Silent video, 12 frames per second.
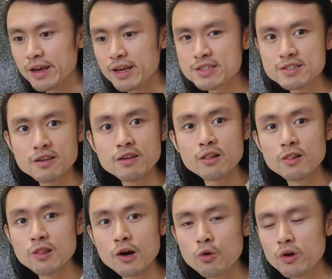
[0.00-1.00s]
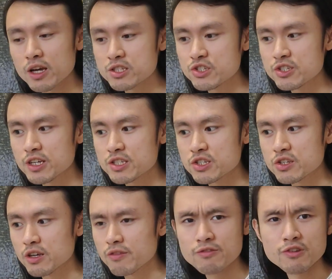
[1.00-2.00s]
is a low agitation,
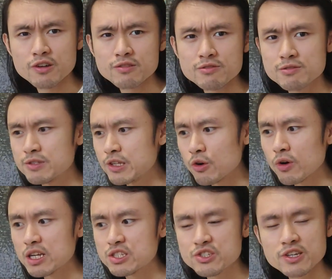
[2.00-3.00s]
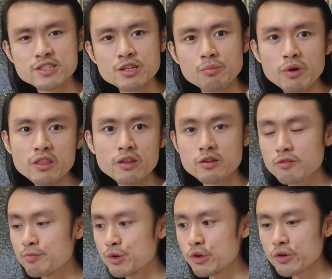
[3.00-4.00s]
if not no agitation method
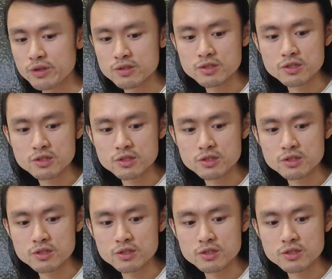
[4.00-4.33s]
of brewing.